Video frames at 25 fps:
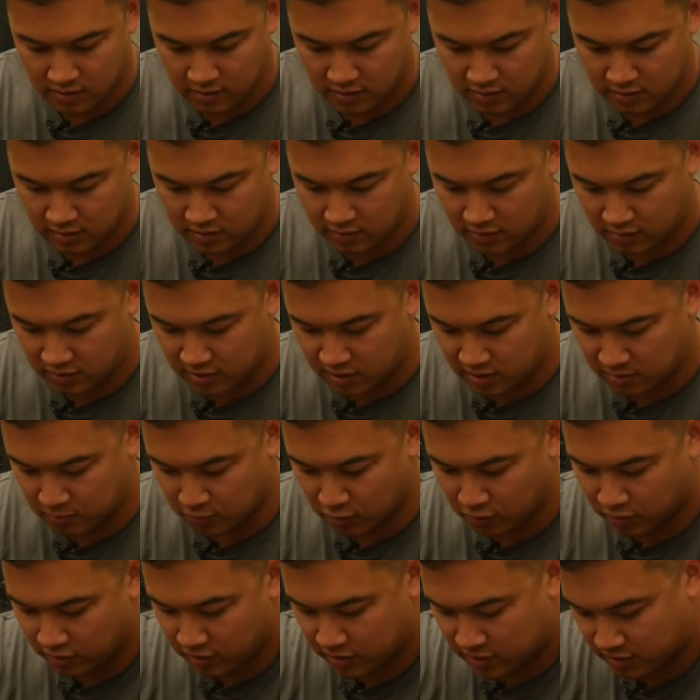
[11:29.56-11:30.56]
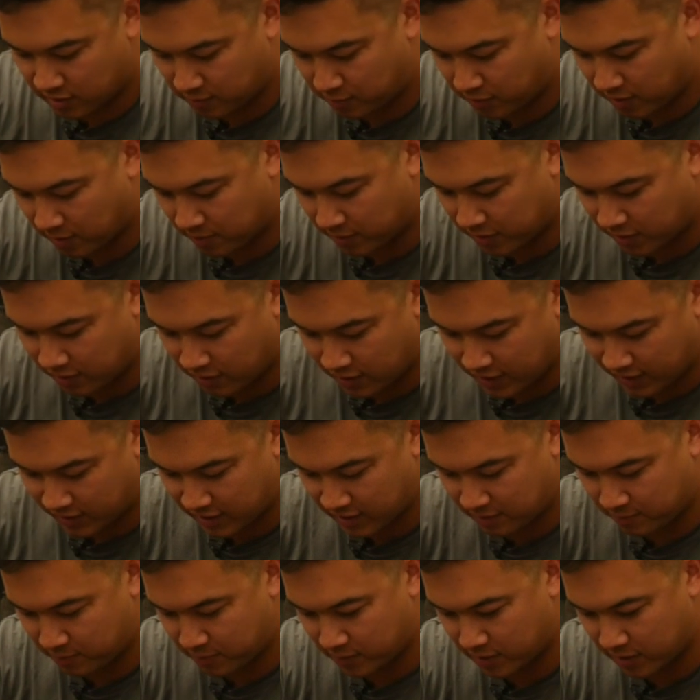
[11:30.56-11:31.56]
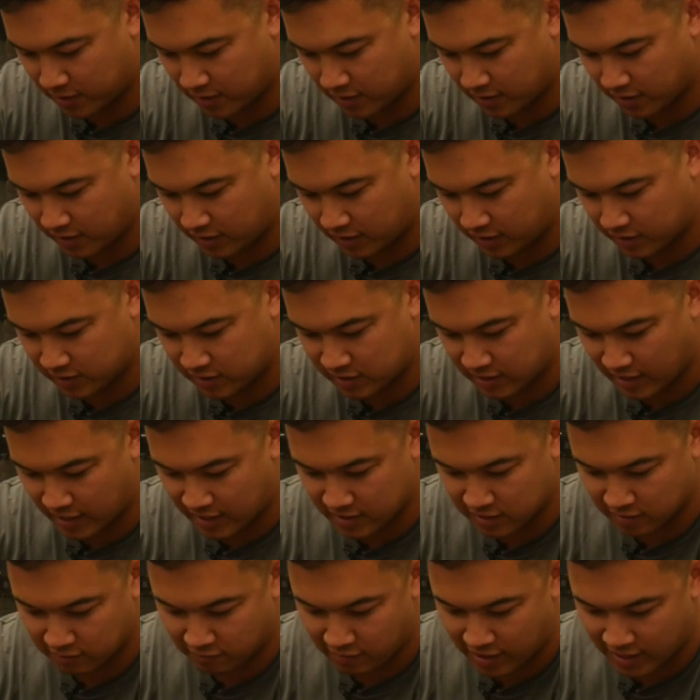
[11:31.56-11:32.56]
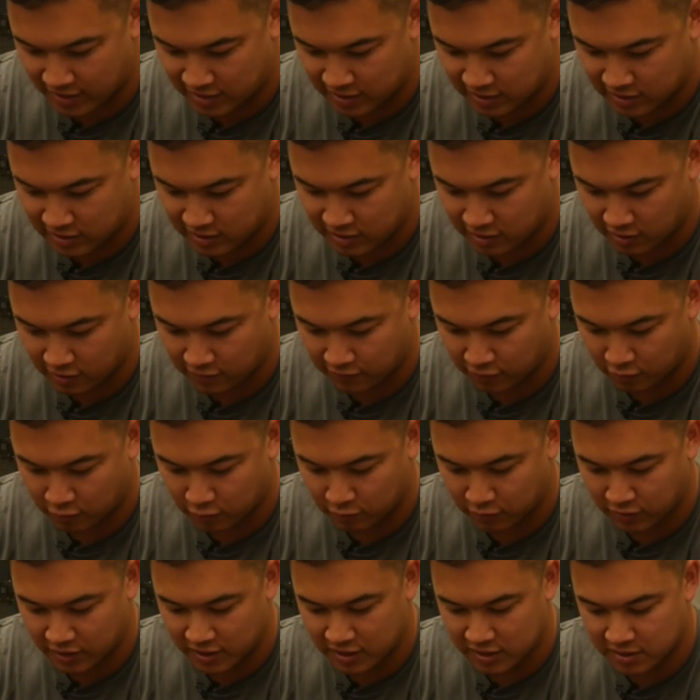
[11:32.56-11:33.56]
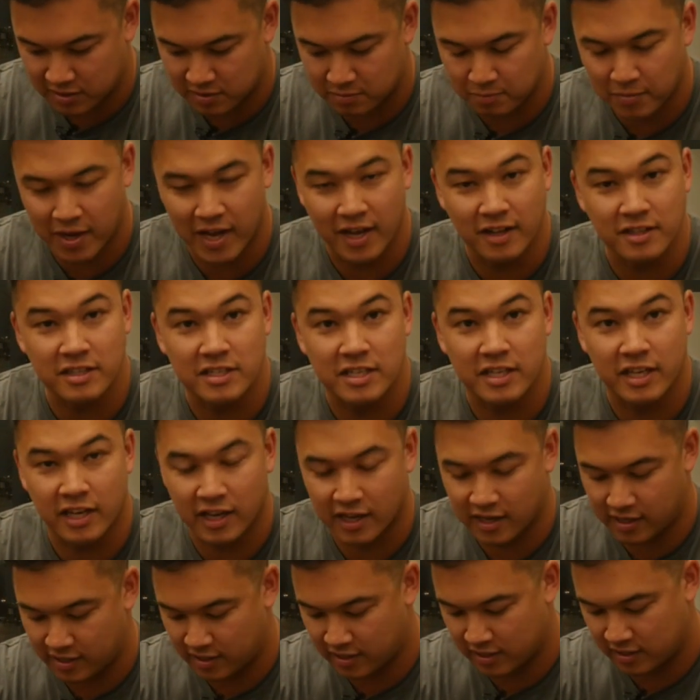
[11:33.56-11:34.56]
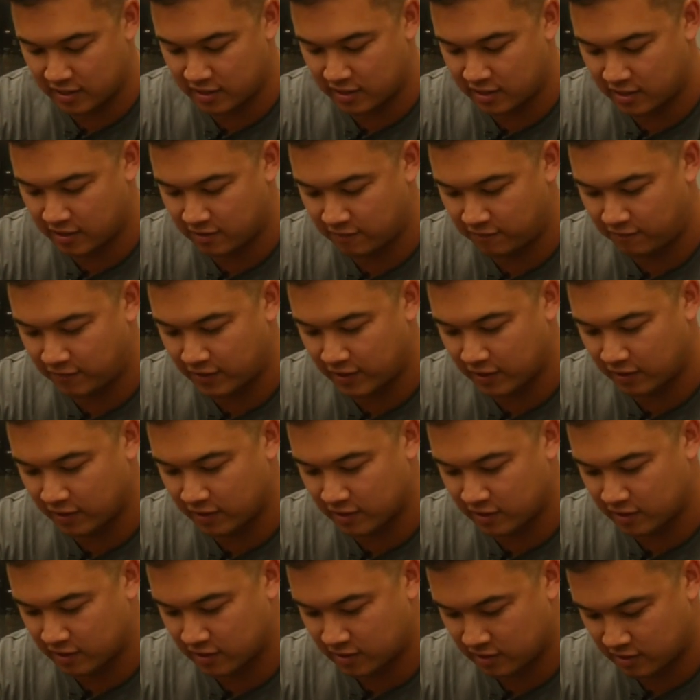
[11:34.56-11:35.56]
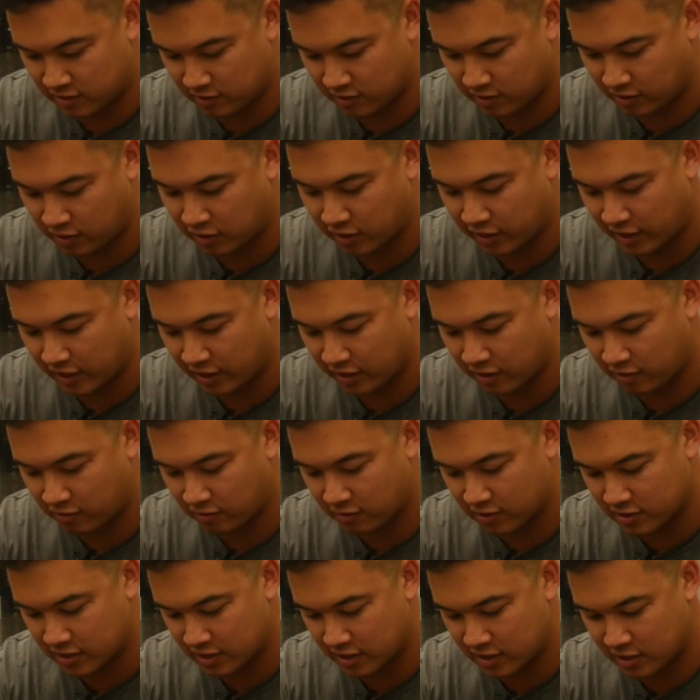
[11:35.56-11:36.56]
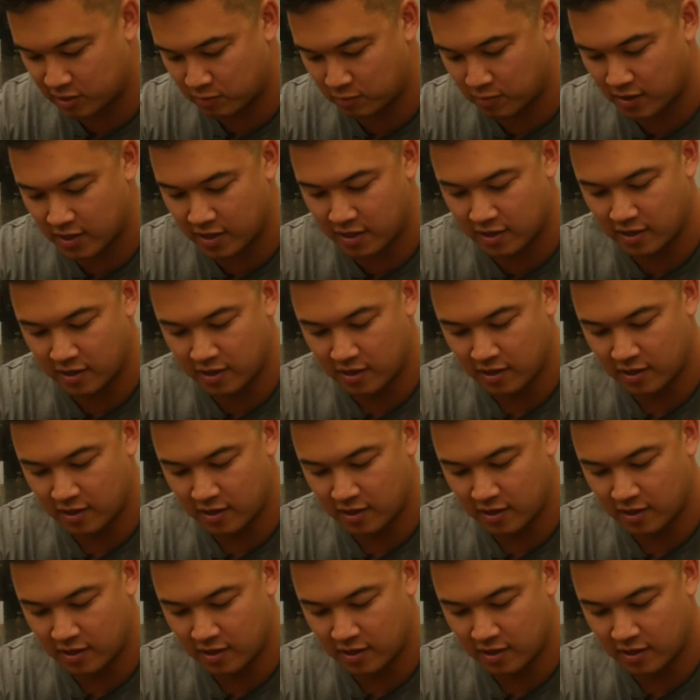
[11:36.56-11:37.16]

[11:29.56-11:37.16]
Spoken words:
It's not as smooth as I'd probably like it, but I think it's as it ratchets over all these mounts here, you can feel it sort of clicking across each one.